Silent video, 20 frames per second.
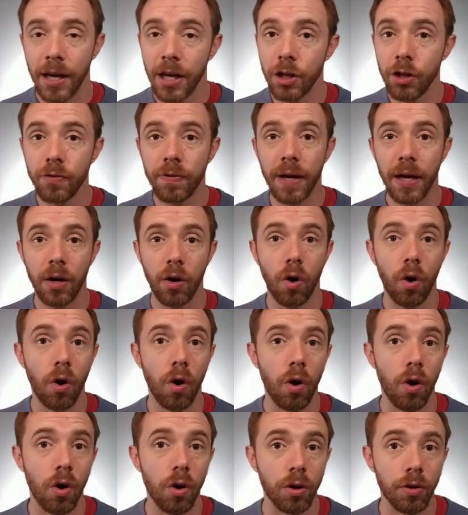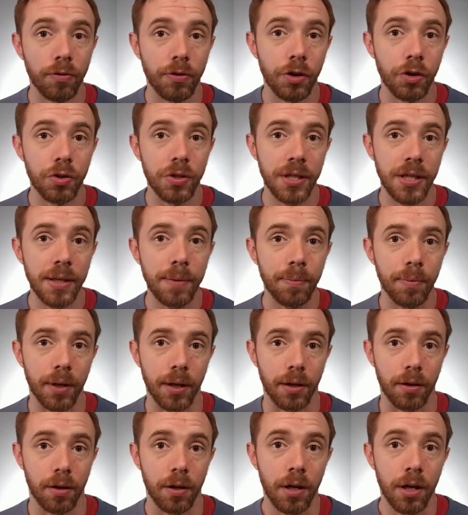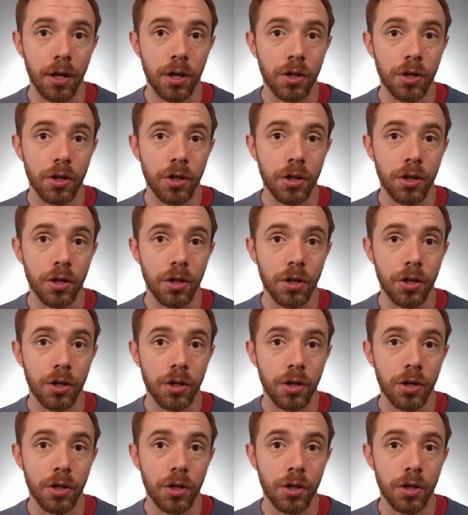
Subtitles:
And you've got all of your team there.